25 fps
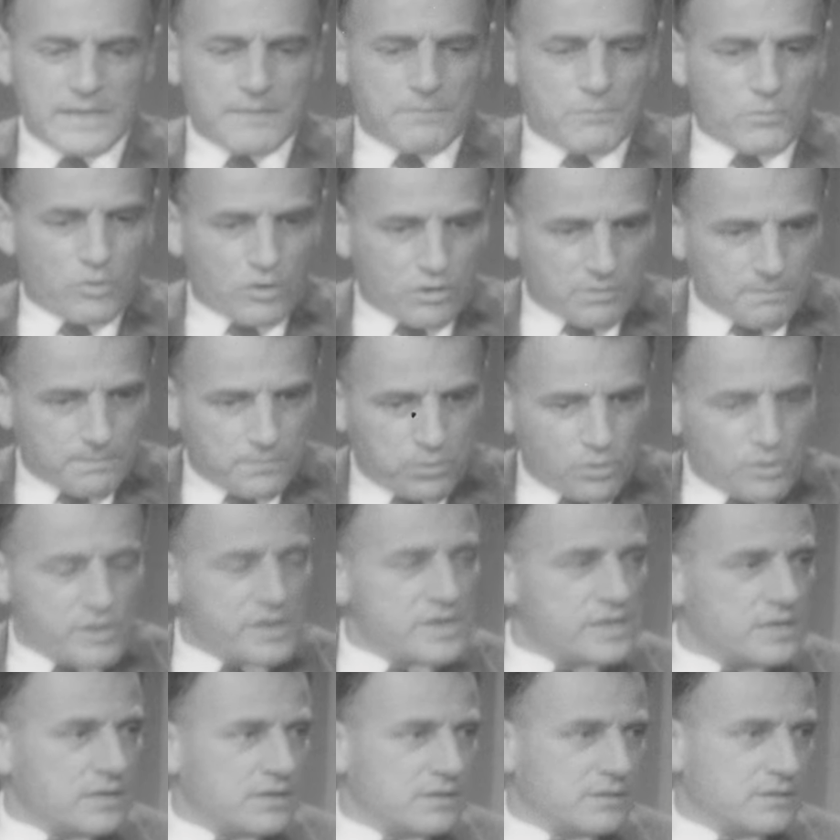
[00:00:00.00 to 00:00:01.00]
more
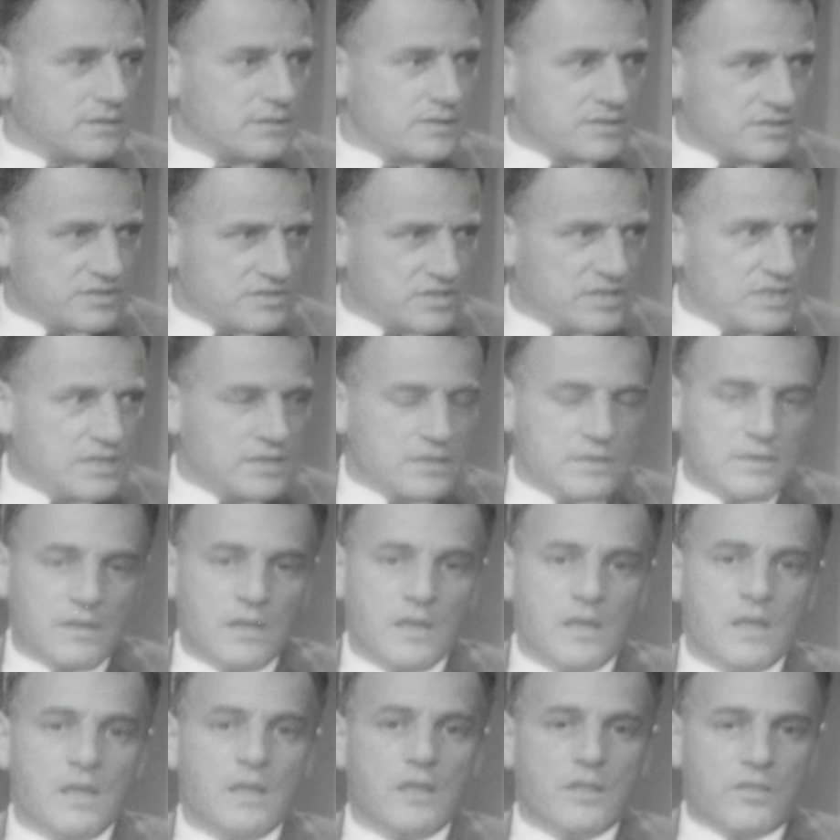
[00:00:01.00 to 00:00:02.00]
poignant the scene
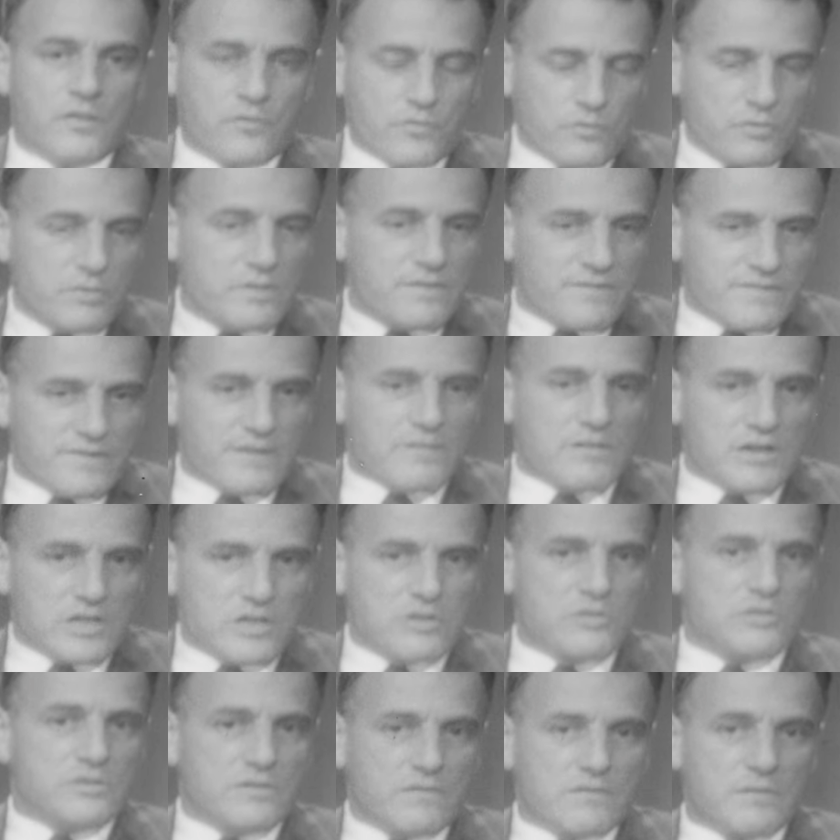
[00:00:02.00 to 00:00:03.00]
through the very
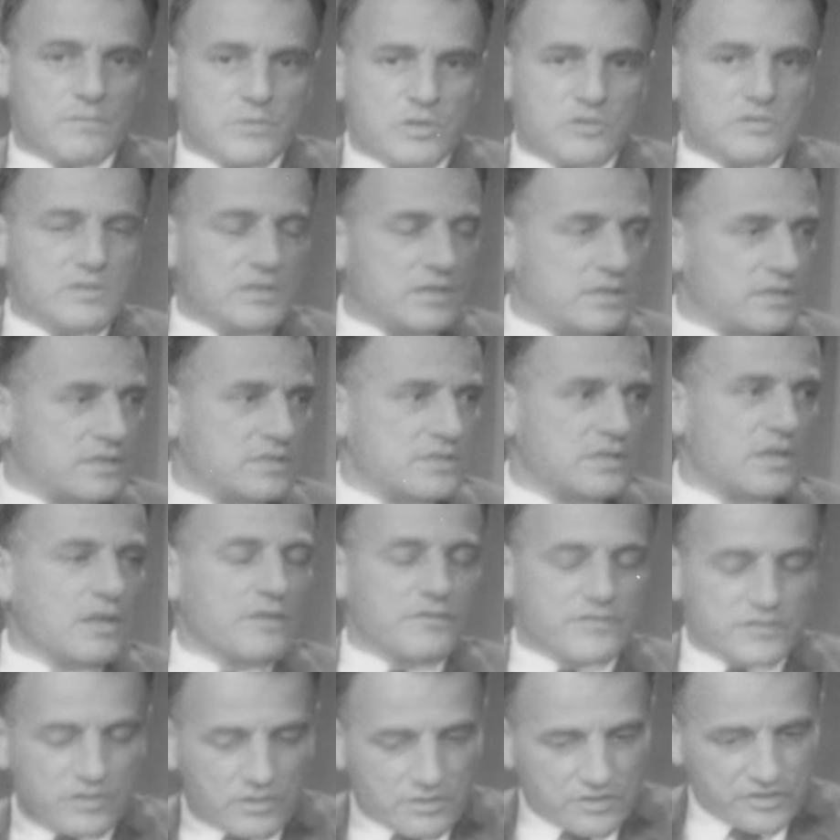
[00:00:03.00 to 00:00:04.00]
use of the music
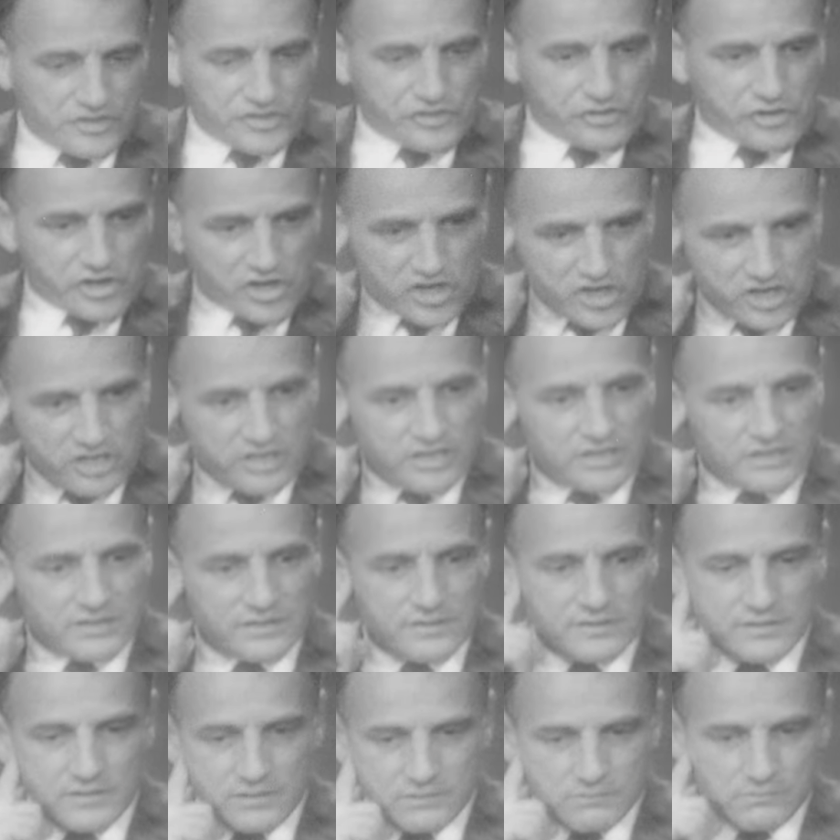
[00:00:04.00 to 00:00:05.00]
itself, so that you heard
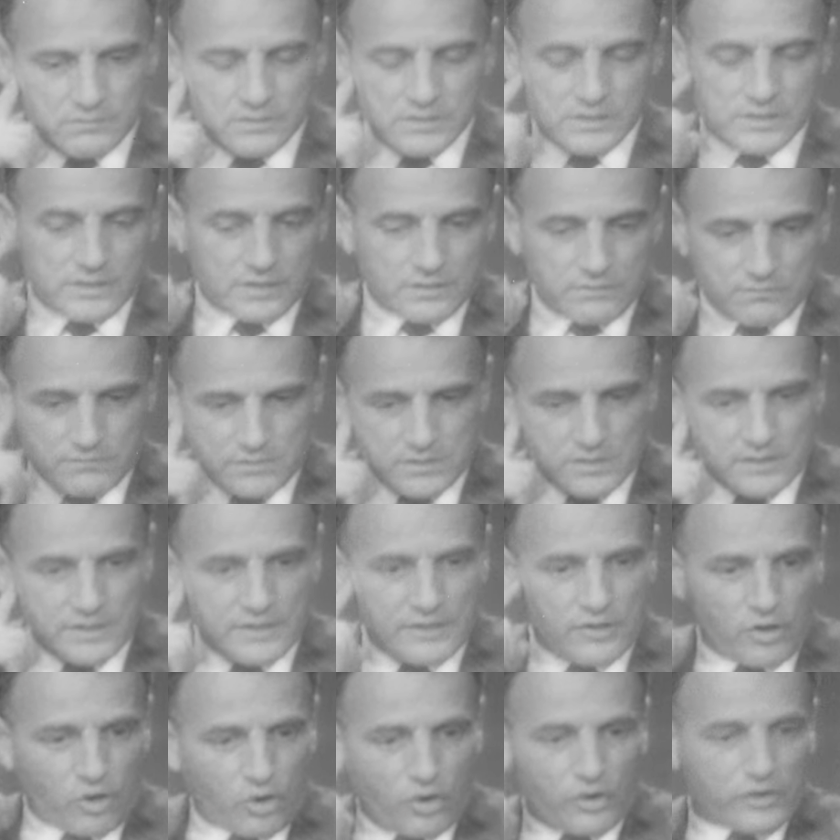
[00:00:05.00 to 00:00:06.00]
it, that it was a
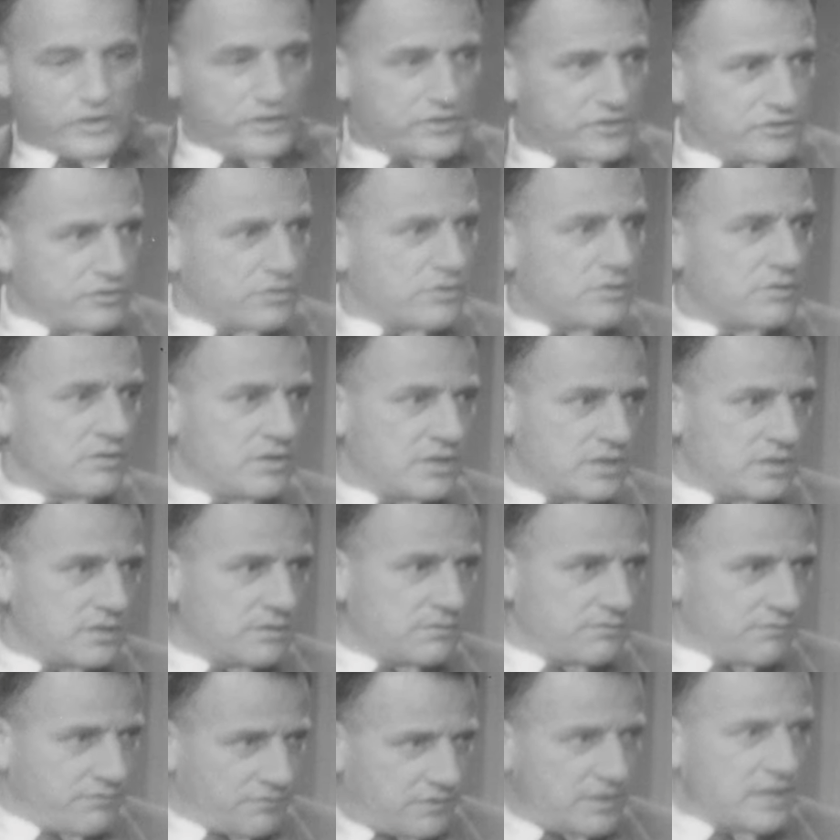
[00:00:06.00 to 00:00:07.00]
really auditory
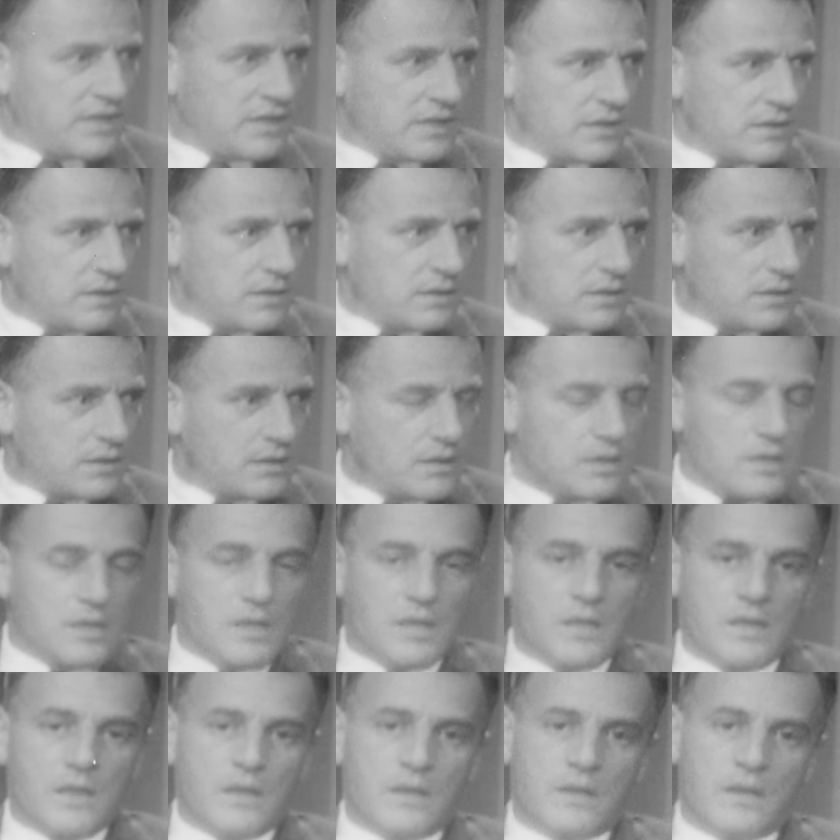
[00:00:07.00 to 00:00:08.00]
thing. Yes.
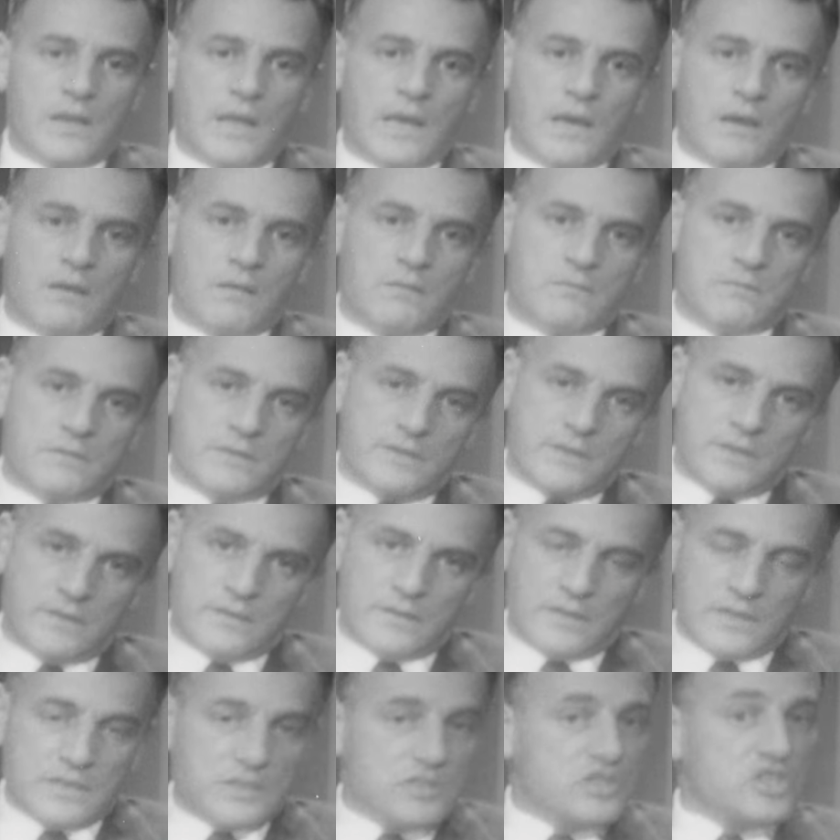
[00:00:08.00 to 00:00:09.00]
Now,
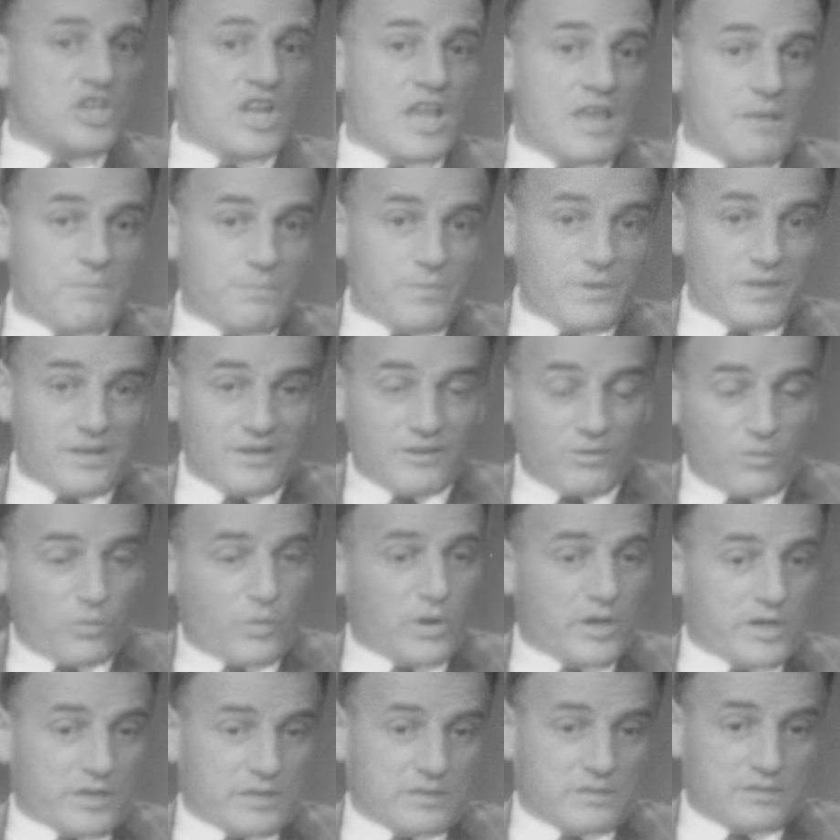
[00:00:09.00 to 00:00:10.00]
in Champion it
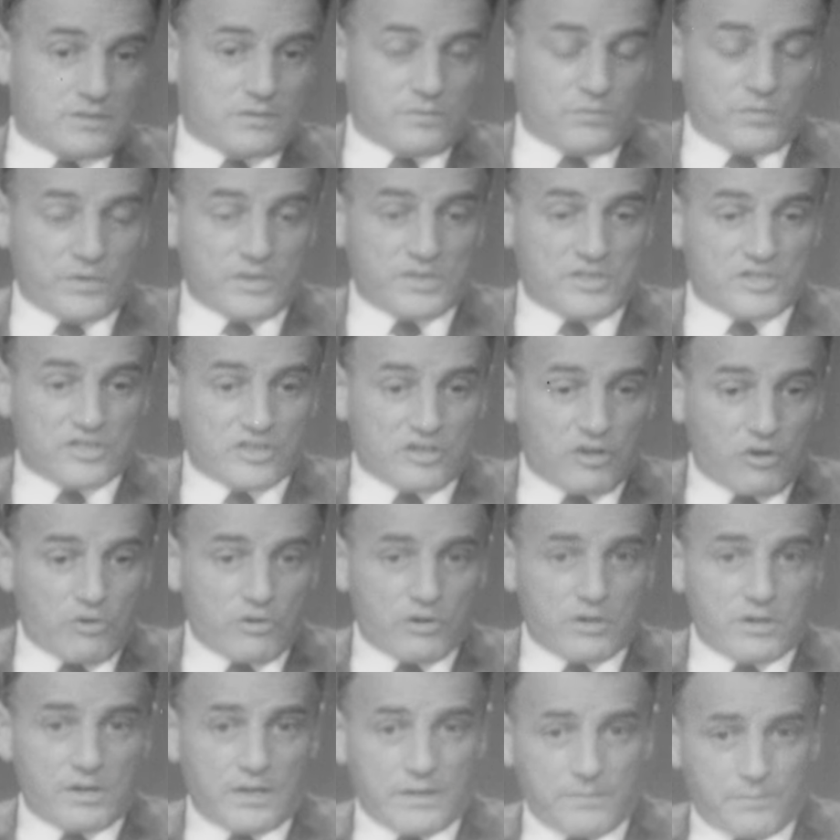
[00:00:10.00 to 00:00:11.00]
worked. We
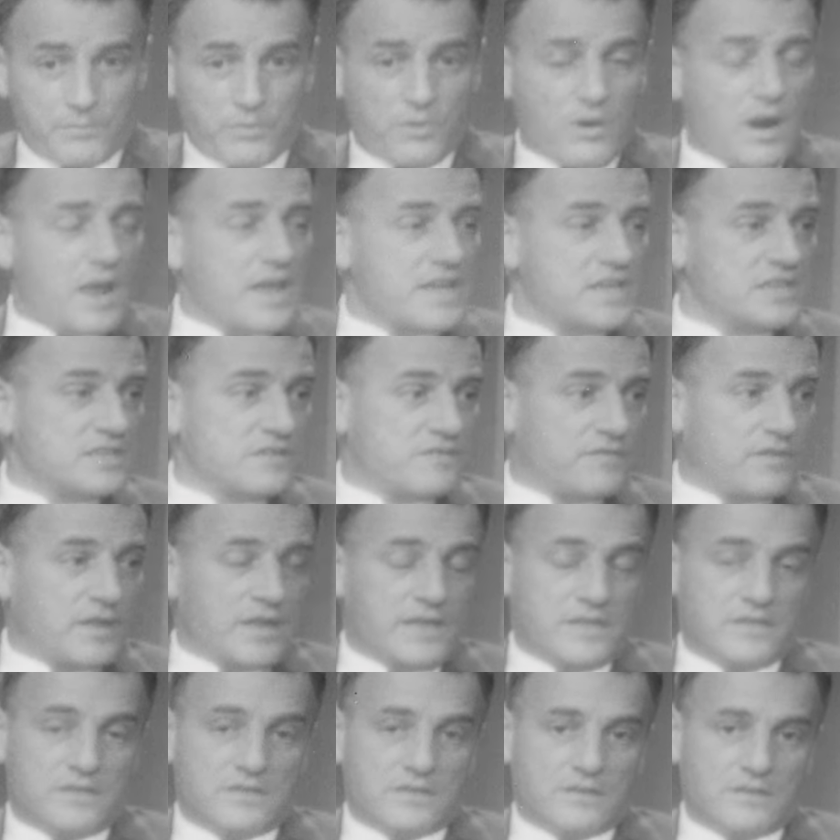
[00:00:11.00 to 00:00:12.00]
scored a prize
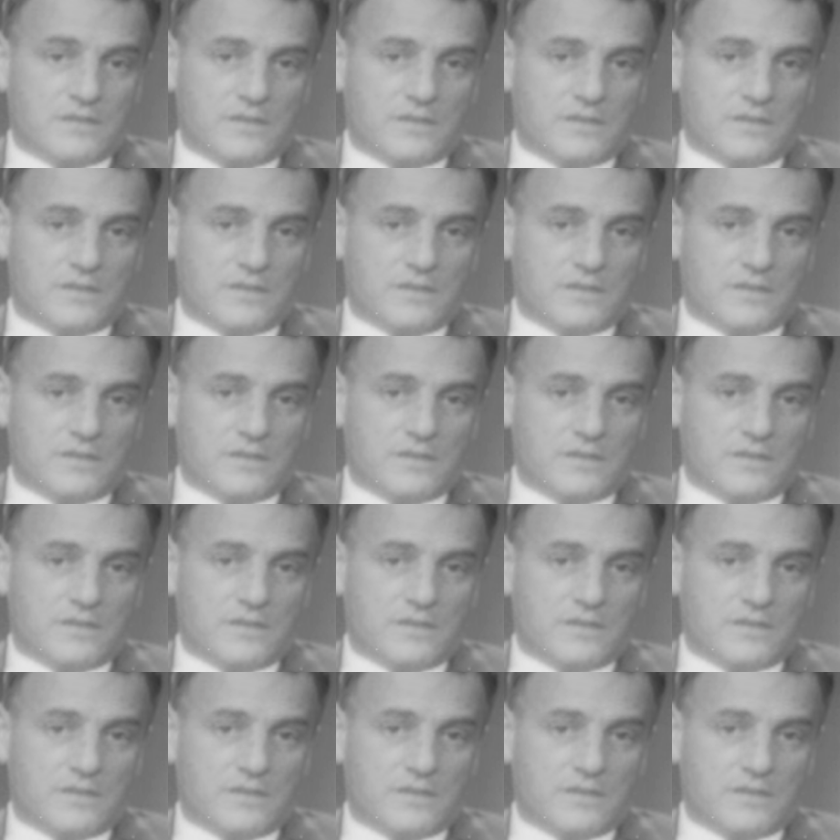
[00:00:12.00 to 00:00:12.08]
fight,